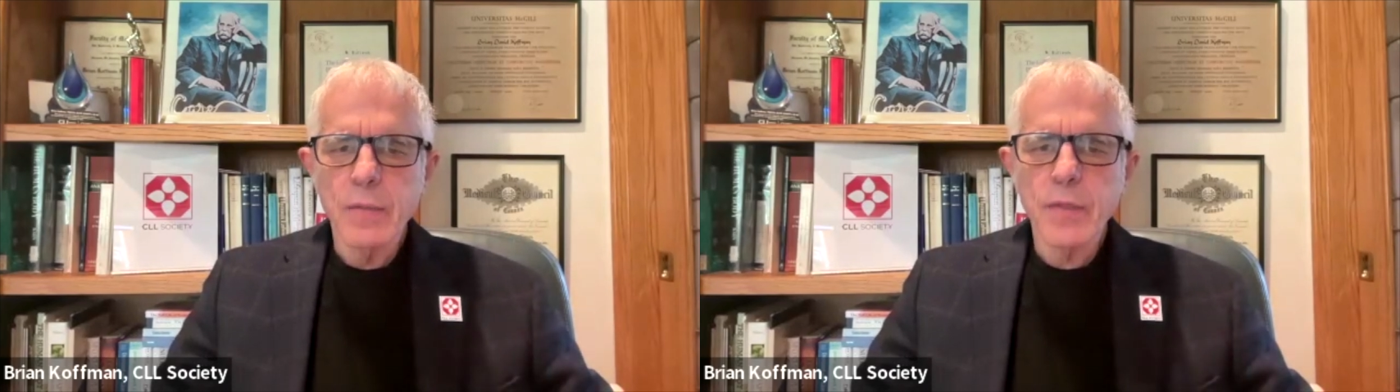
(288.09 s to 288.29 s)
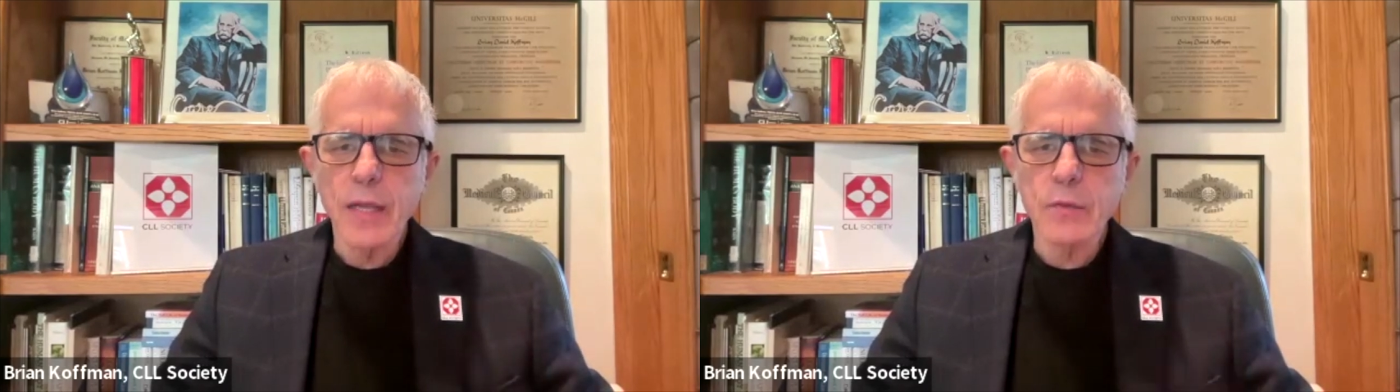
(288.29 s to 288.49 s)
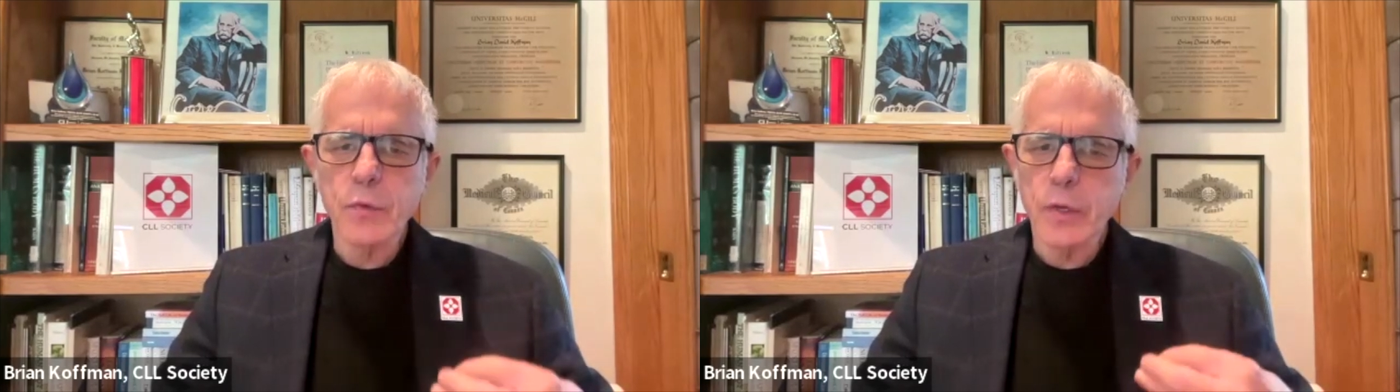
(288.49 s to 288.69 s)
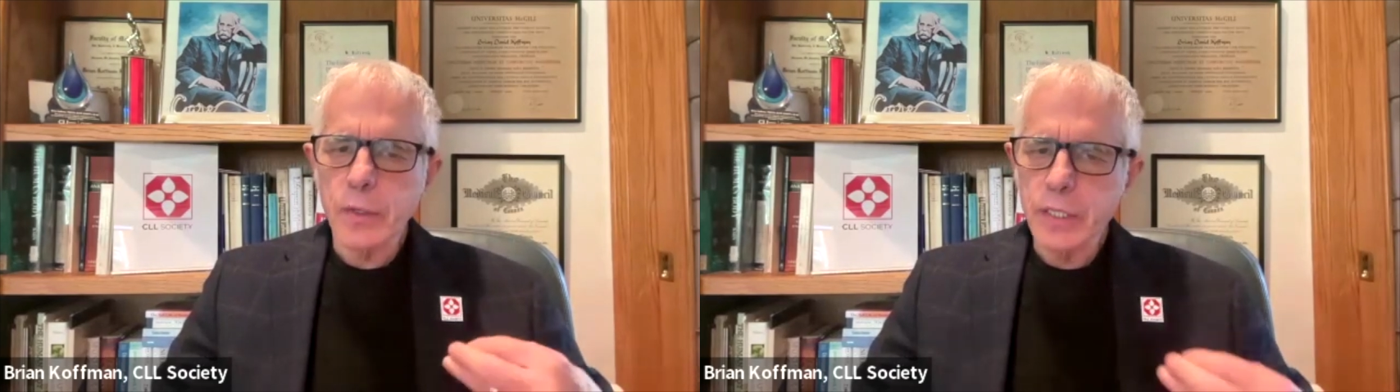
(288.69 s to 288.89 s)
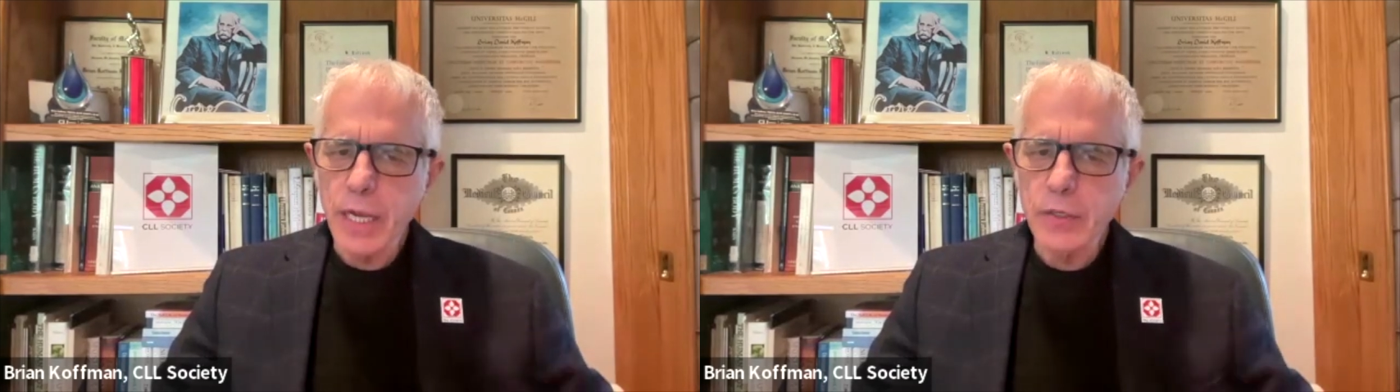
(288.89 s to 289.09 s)
Thanks for your
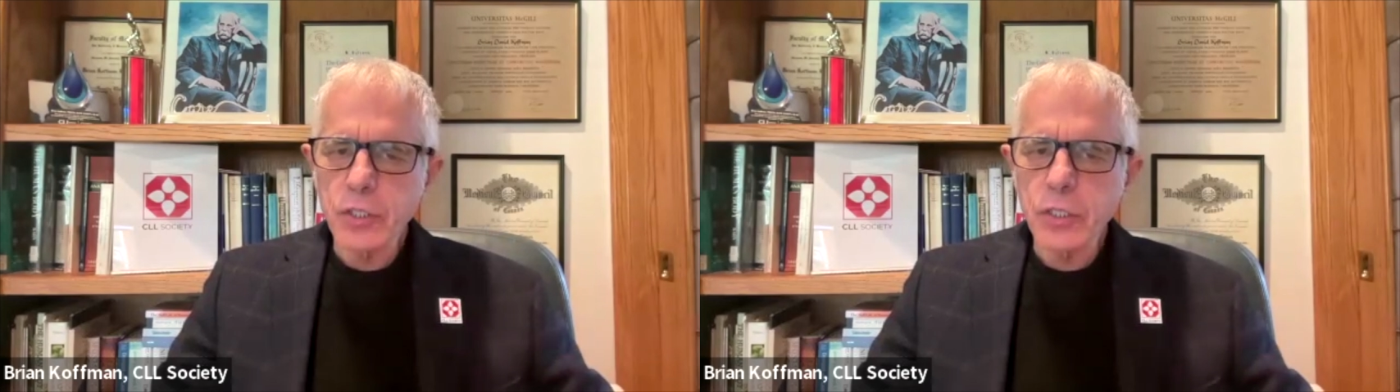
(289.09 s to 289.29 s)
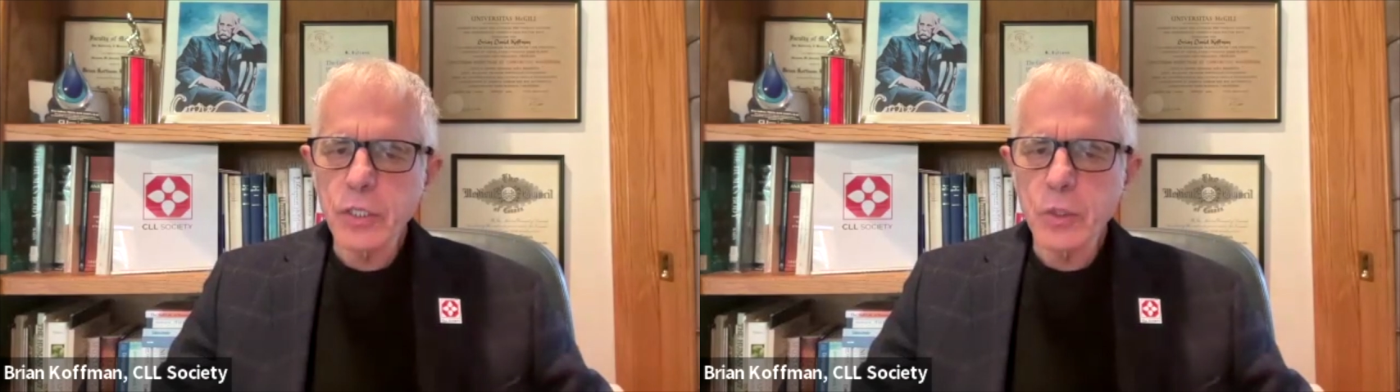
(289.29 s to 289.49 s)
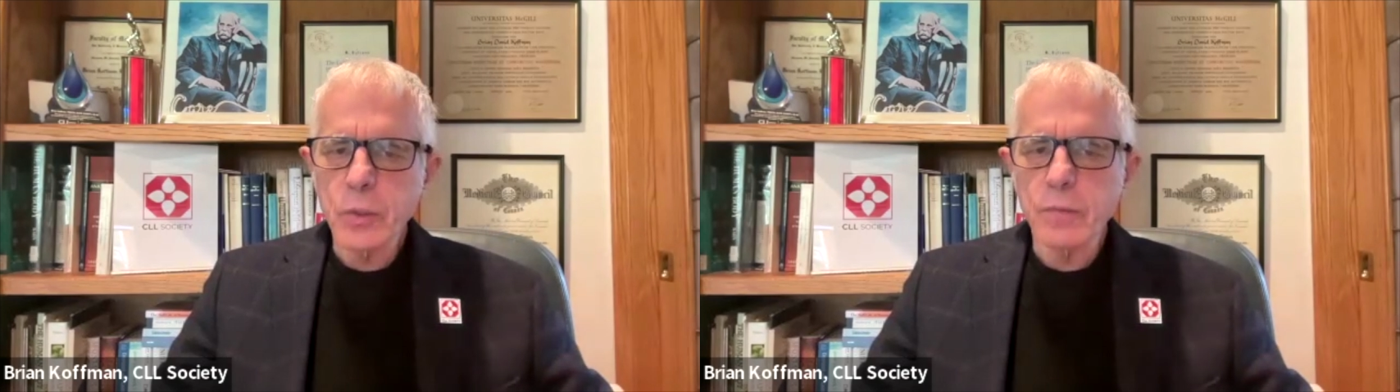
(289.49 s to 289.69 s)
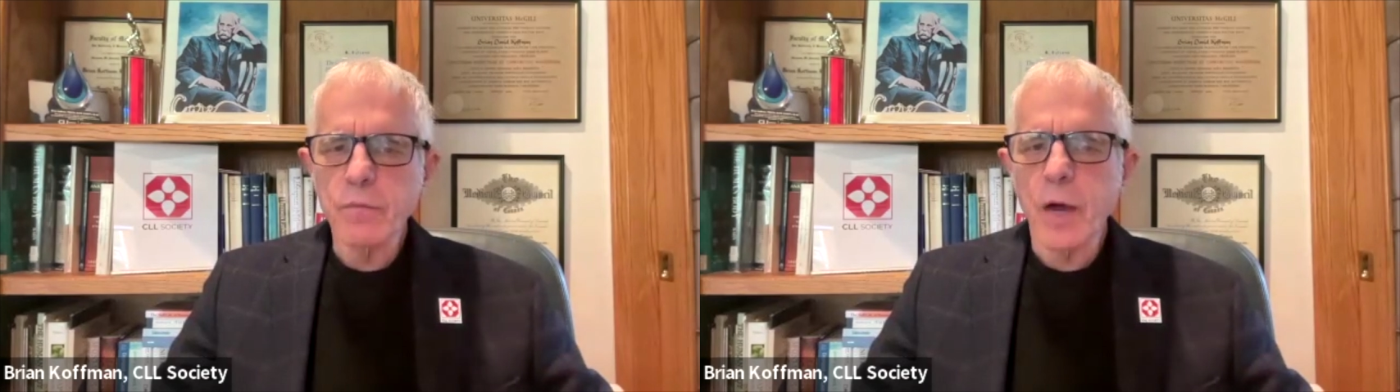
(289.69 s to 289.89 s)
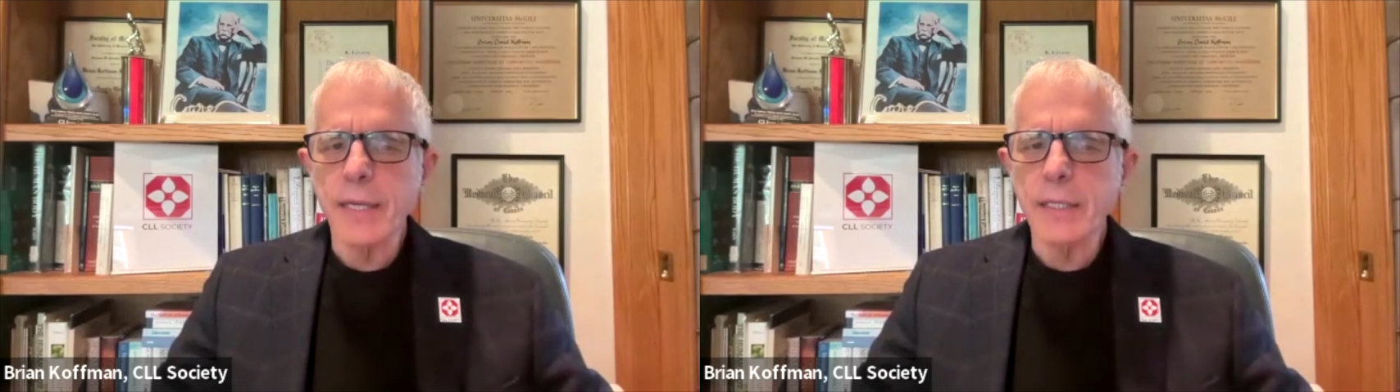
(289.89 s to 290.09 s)
attention. You can
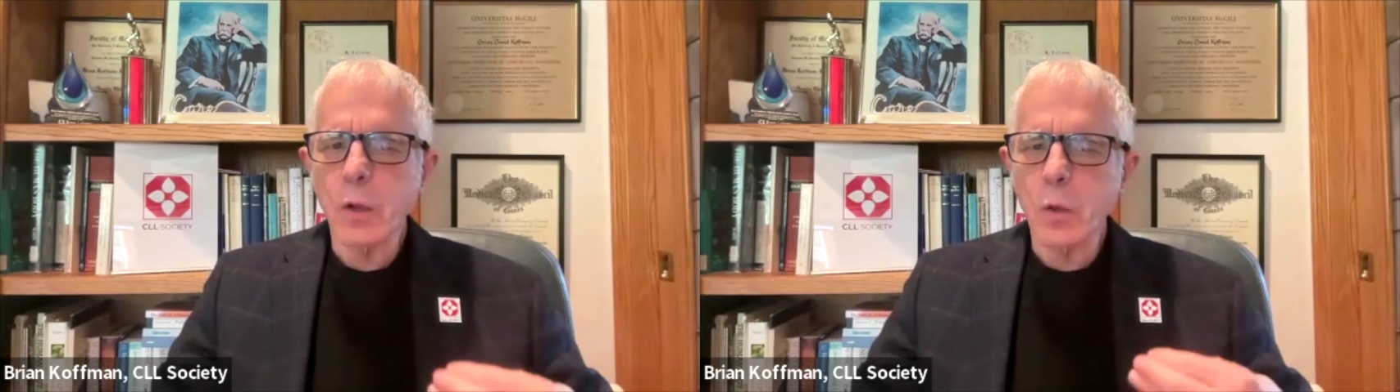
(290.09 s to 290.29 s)
find